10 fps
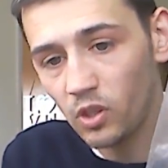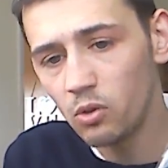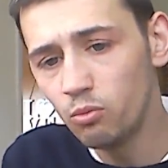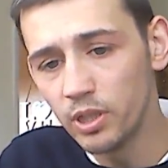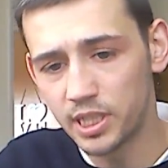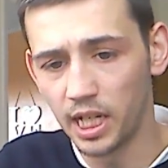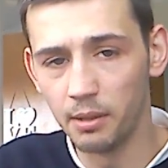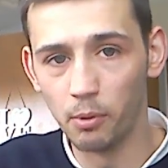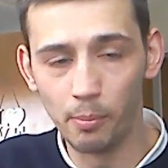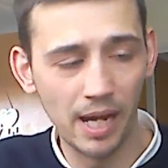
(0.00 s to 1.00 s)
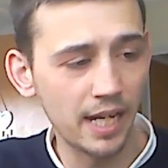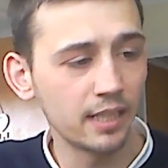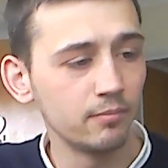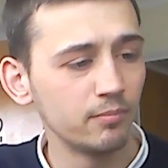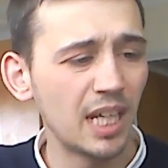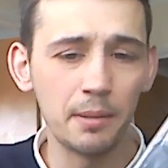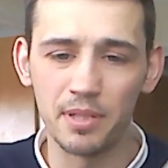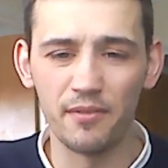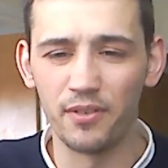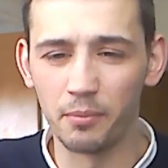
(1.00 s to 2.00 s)
resealable bag, keeps
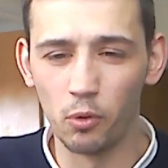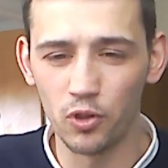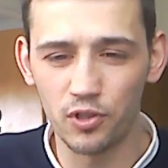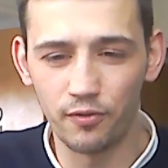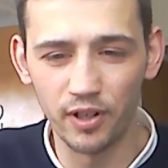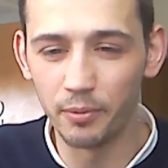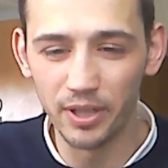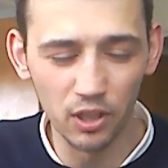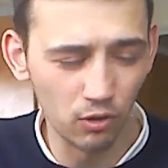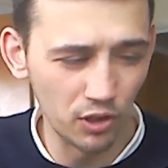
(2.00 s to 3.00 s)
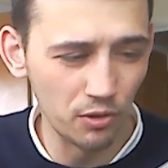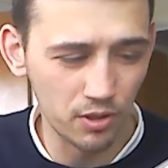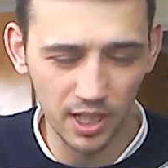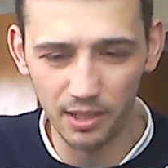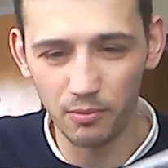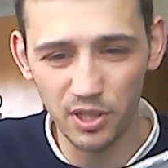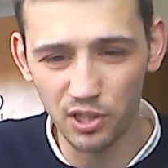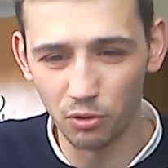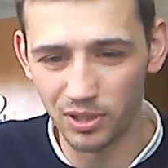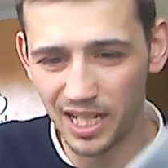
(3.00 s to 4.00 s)
everything moisture free when you're not using it, which is
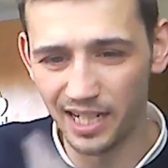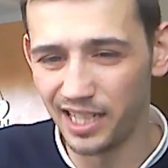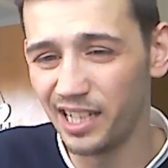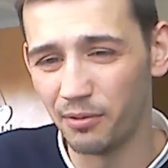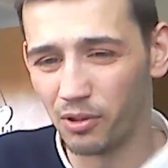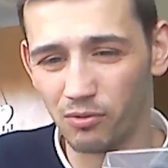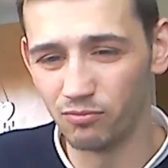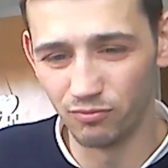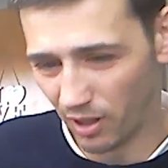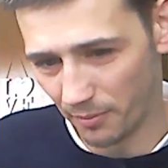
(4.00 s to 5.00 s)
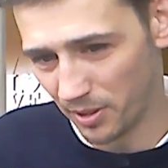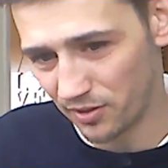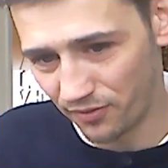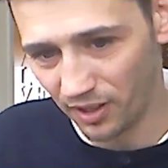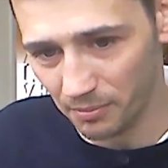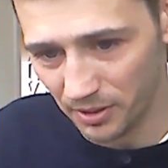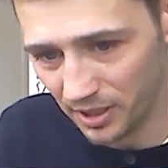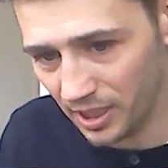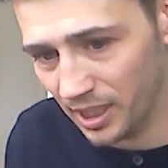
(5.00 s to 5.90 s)
always handy. You don't rubbish filament.